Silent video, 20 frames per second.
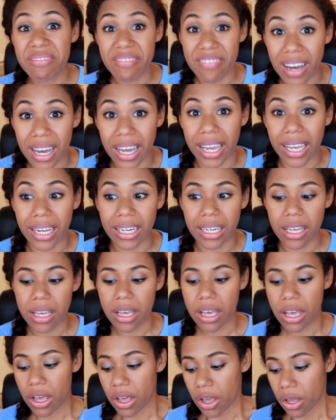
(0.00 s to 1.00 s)
fine.
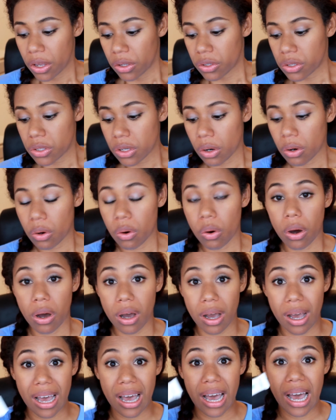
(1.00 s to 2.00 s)
So
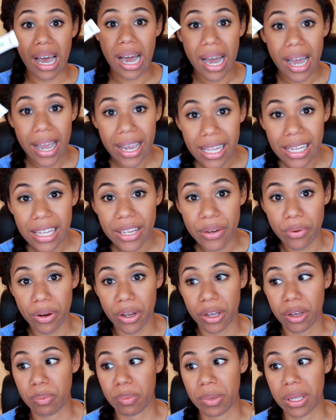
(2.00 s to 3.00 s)
highly
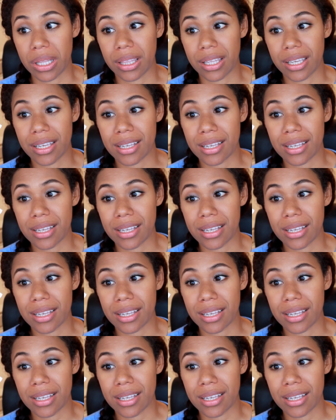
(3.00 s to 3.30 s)
recommend